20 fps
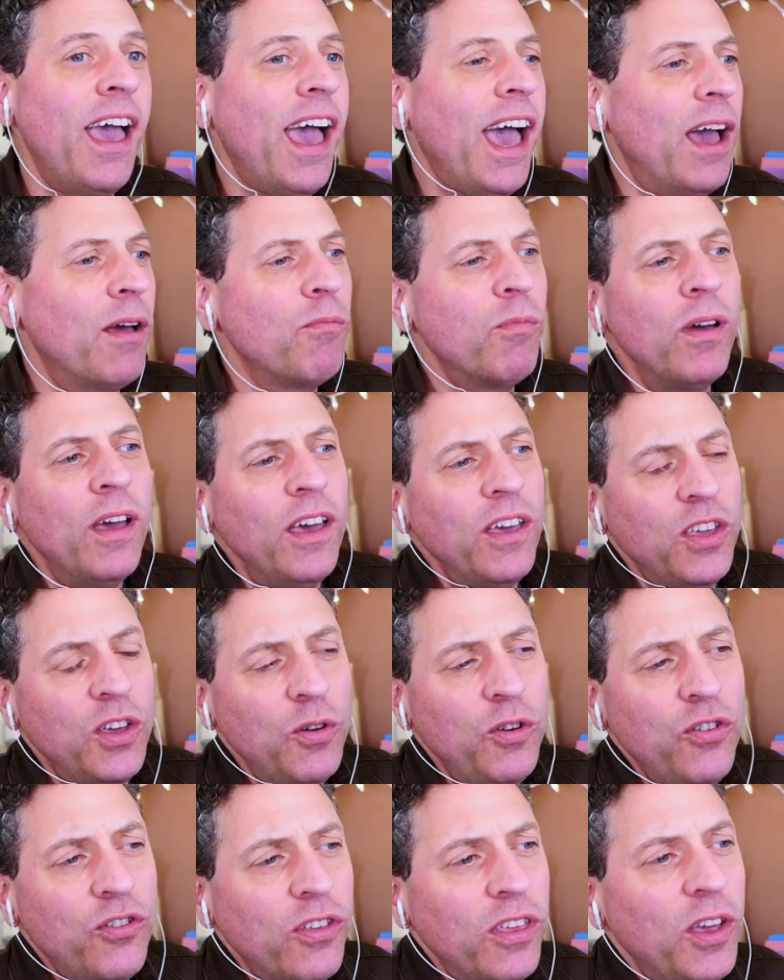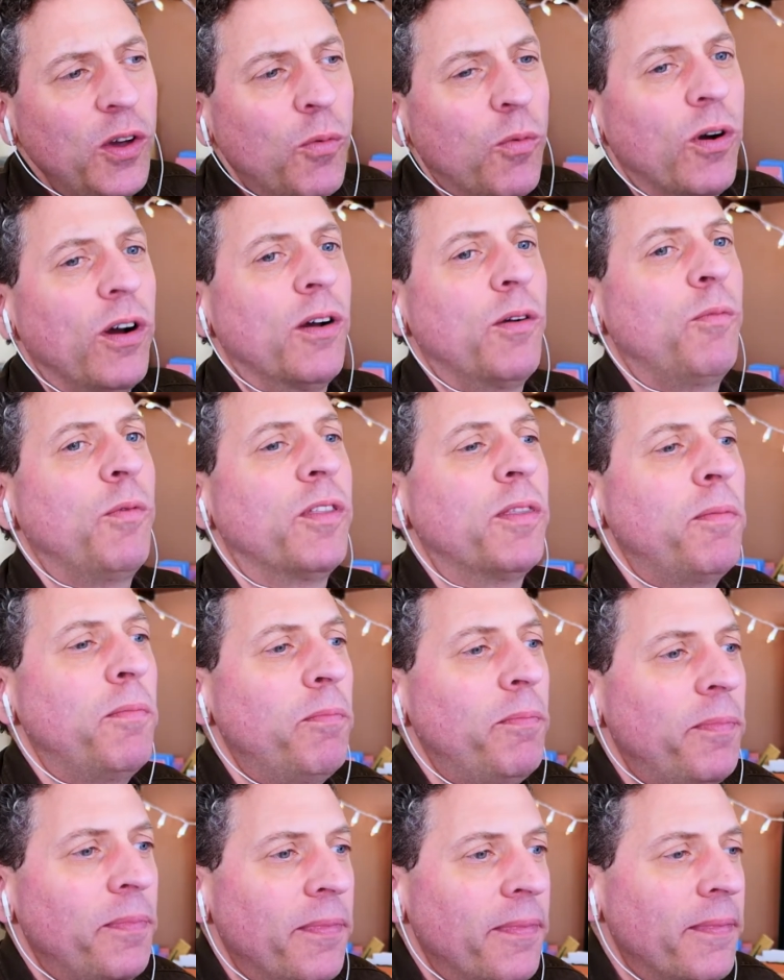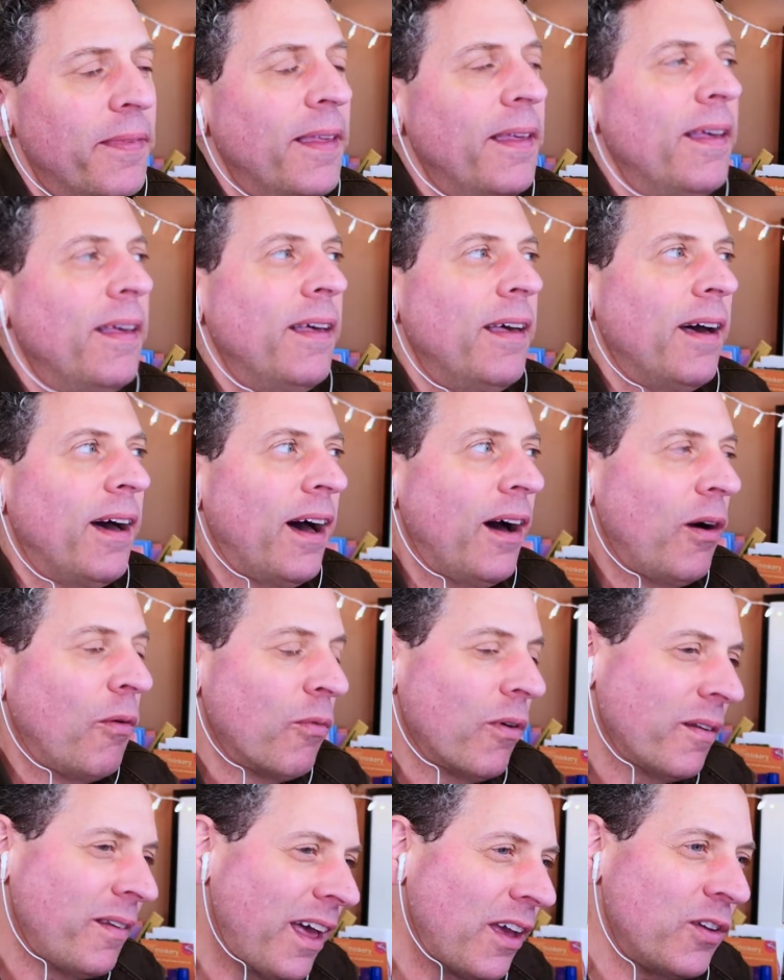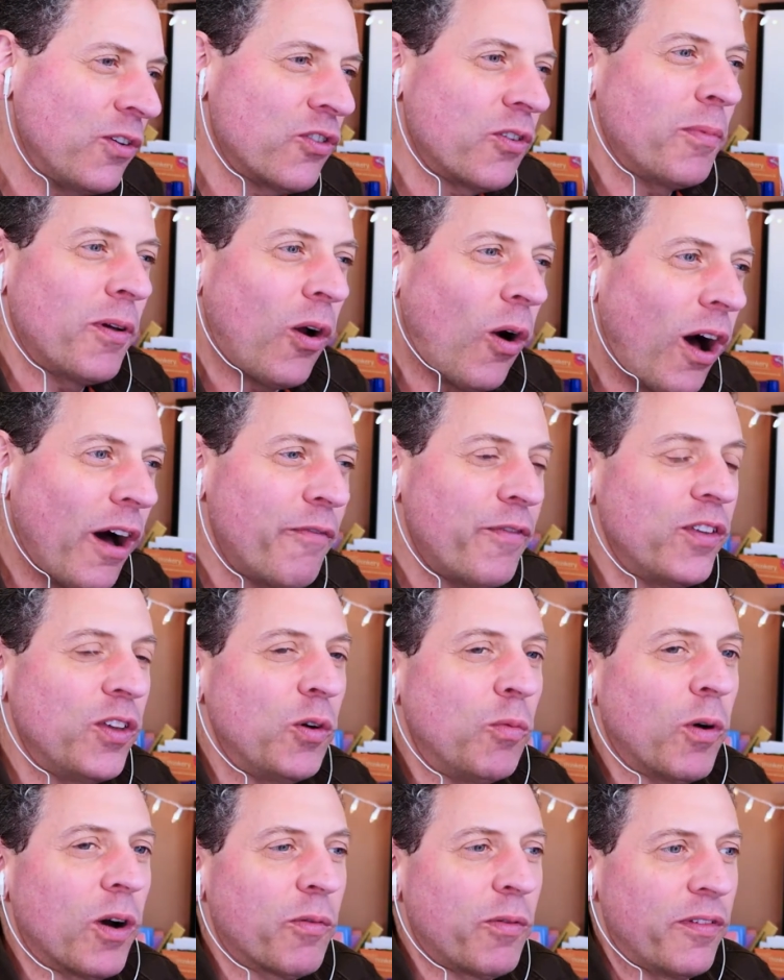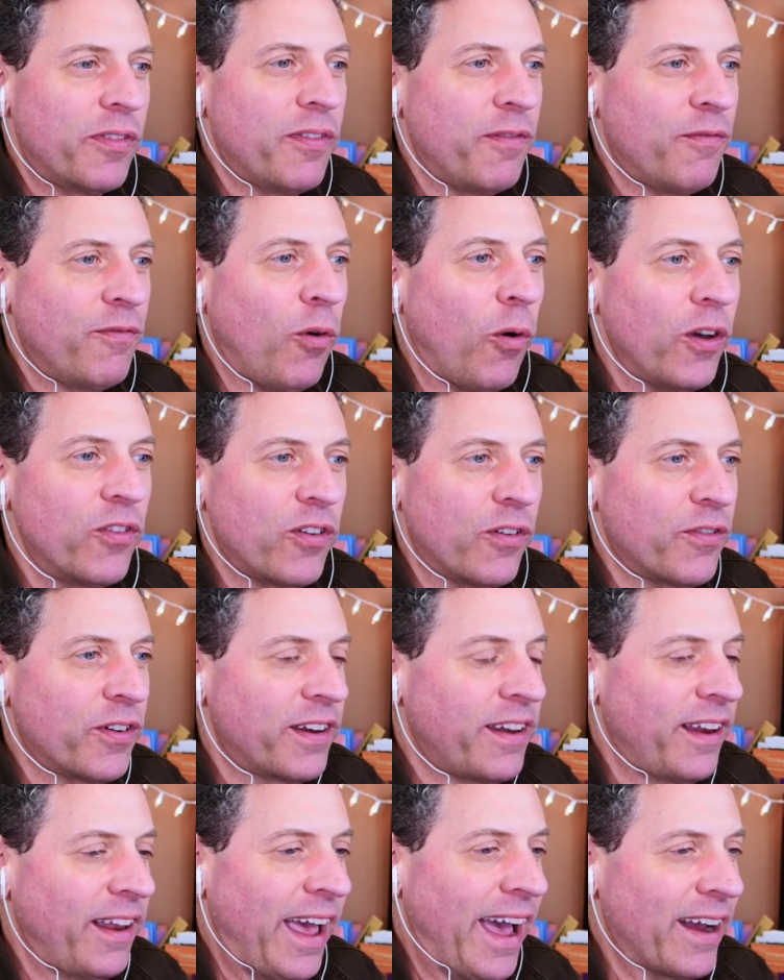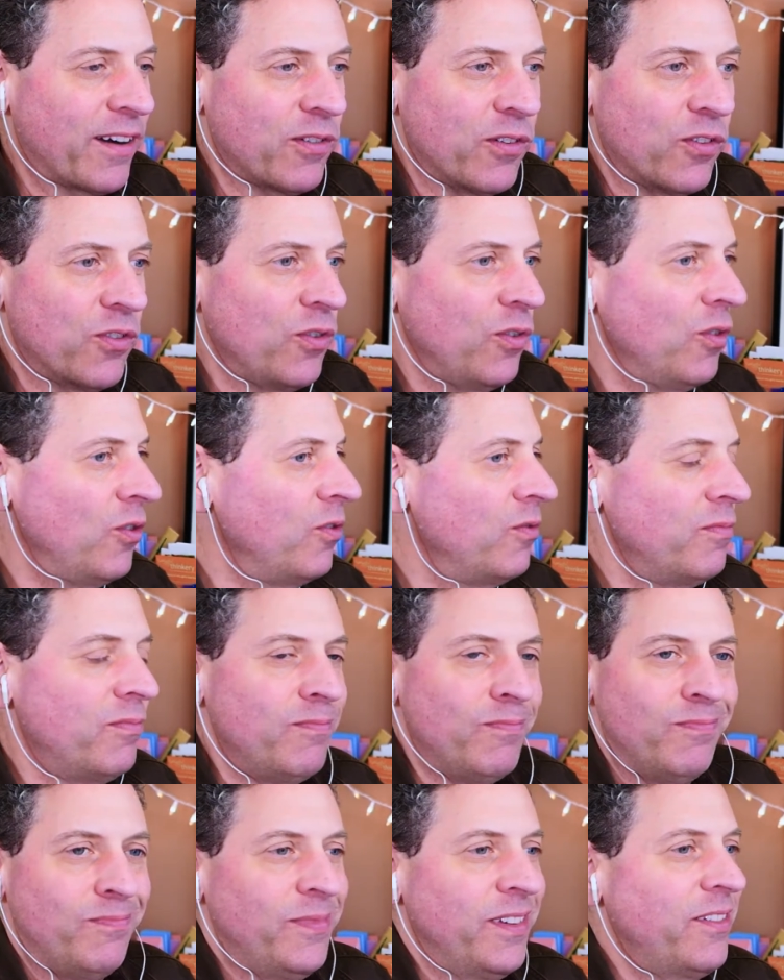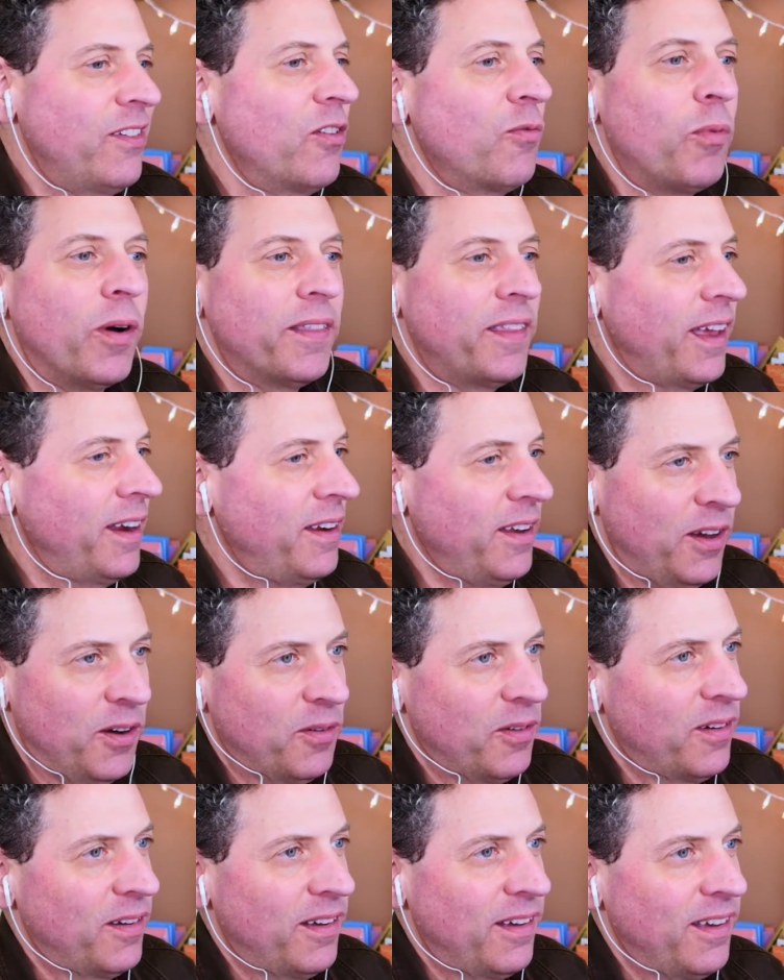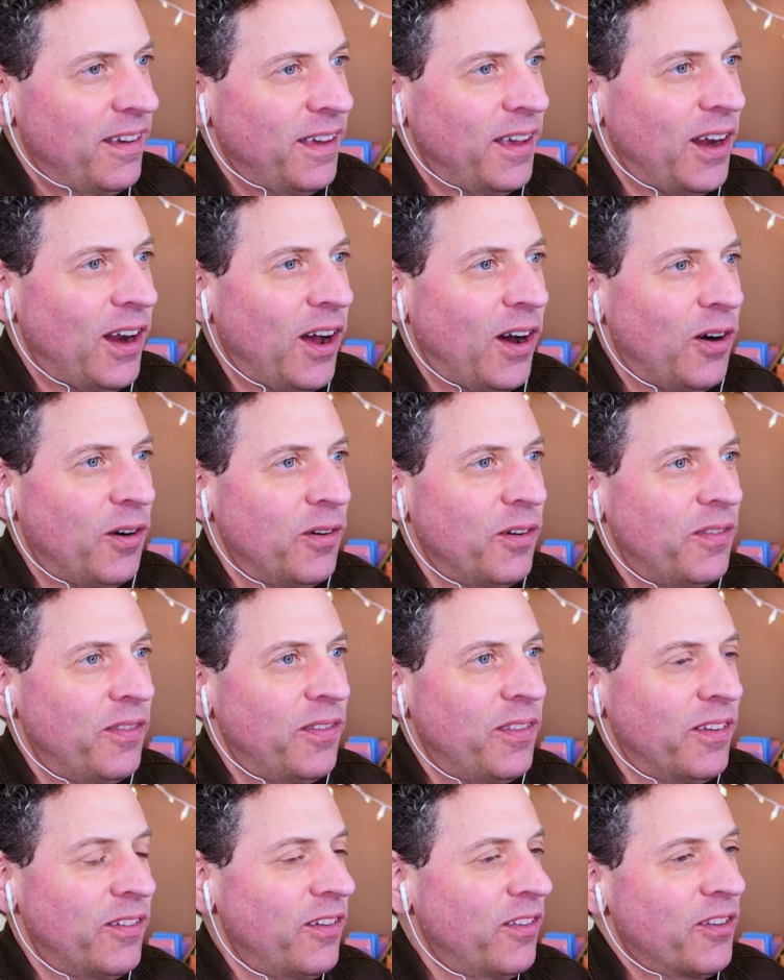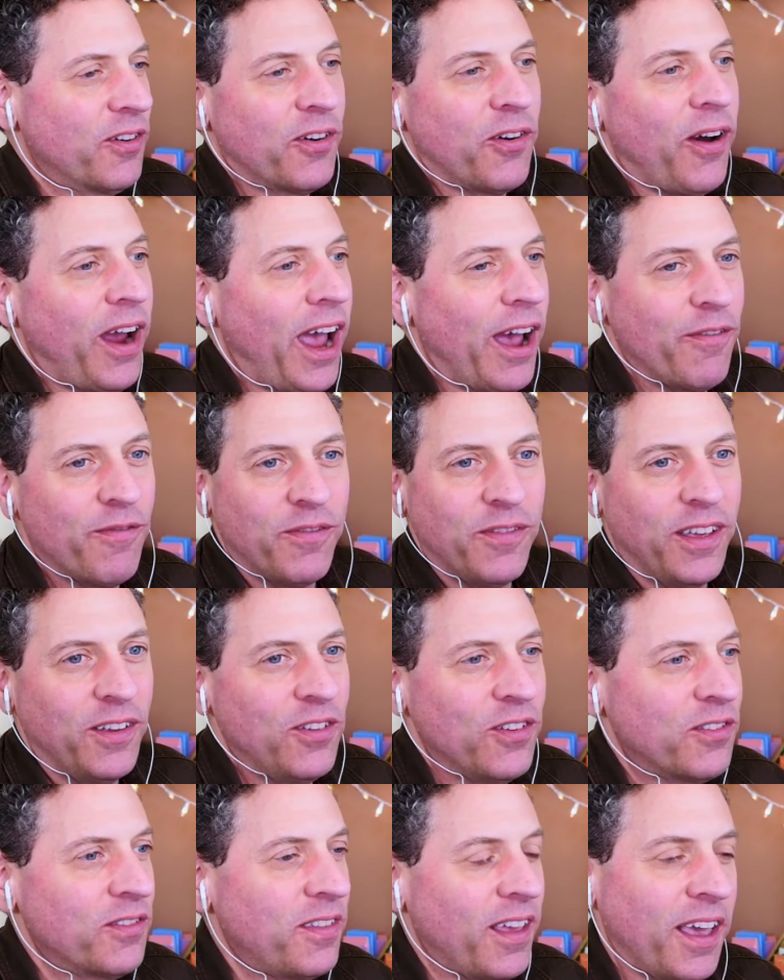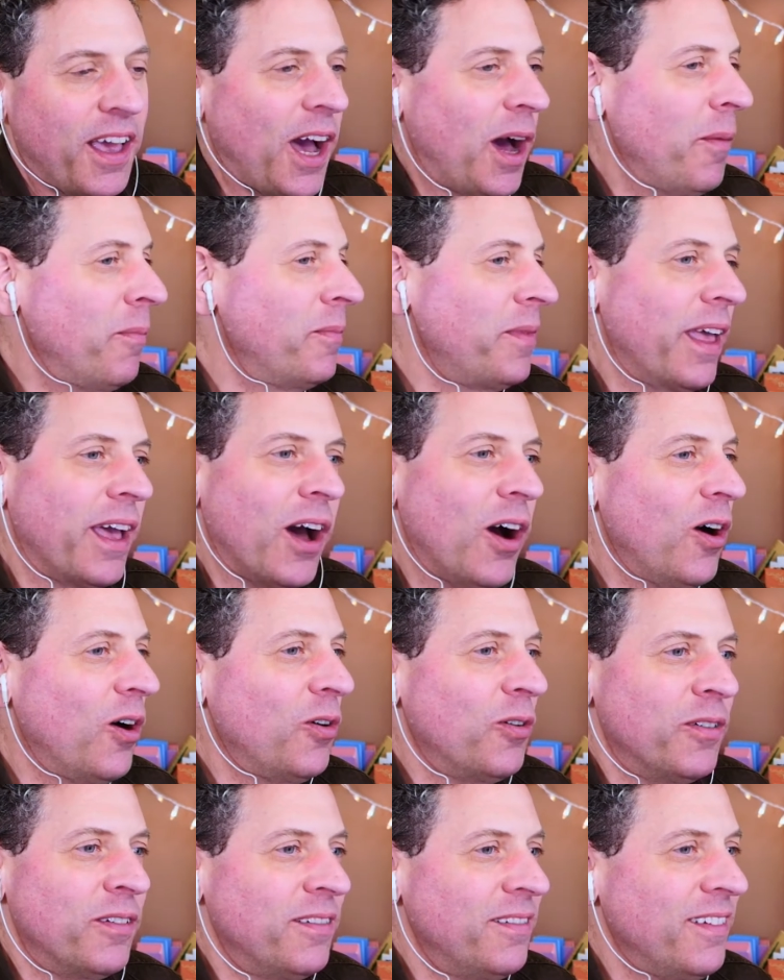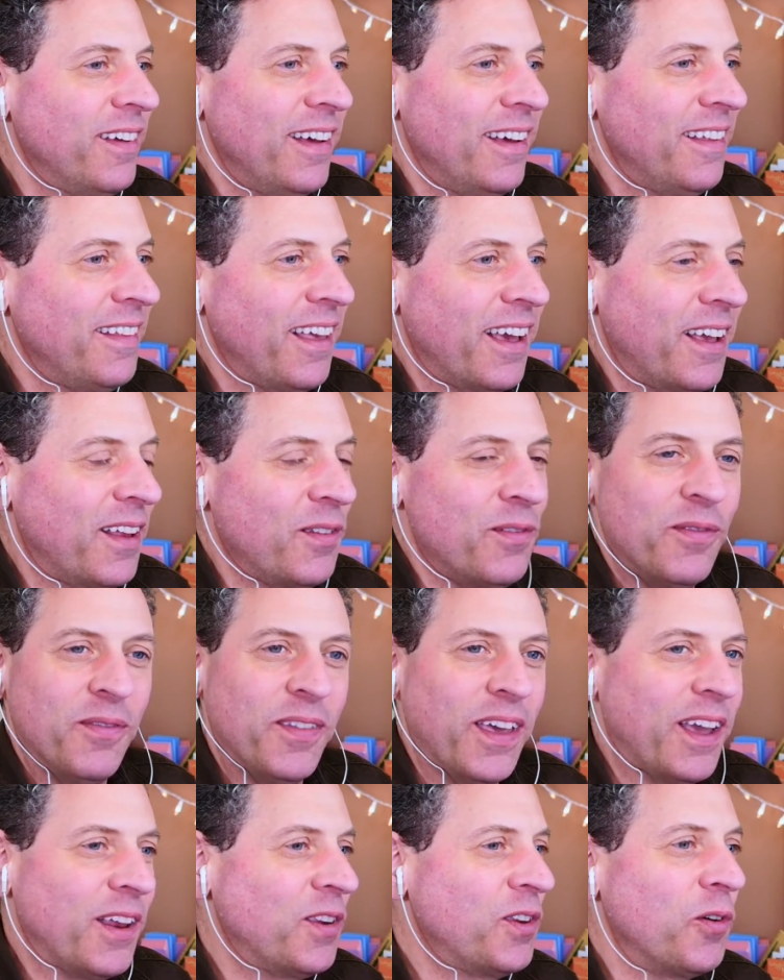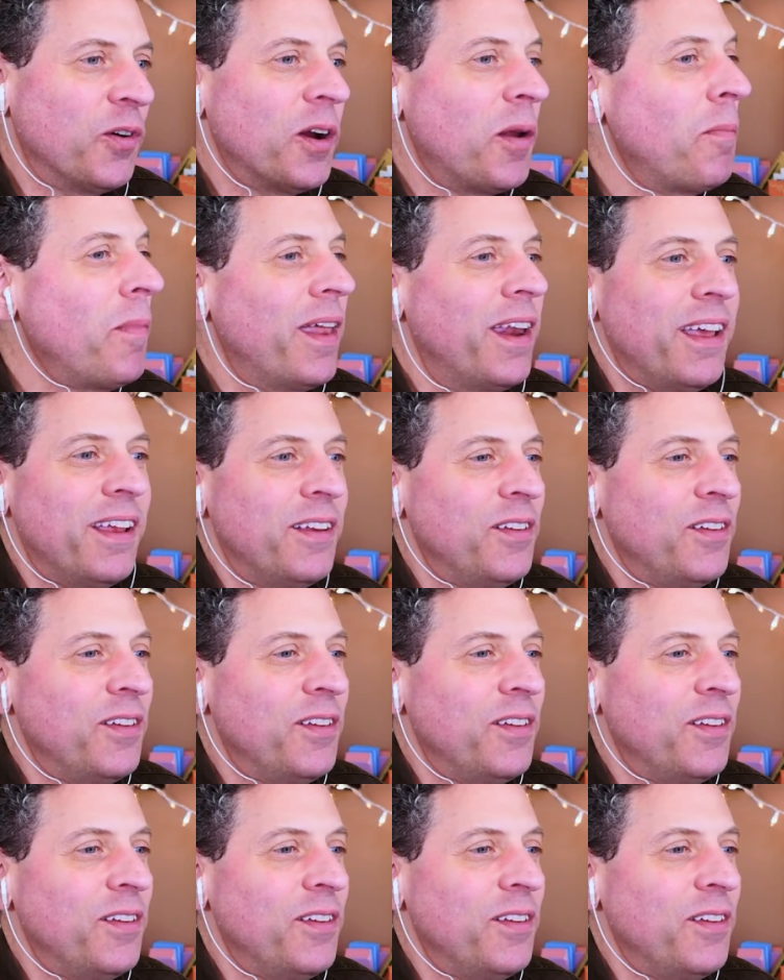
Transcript: And usually you work with, well, not usually, but often you'll work with voiceover actors who, this is what they do. You know, this is their craft, and they come, they go, and they can do it in a minute.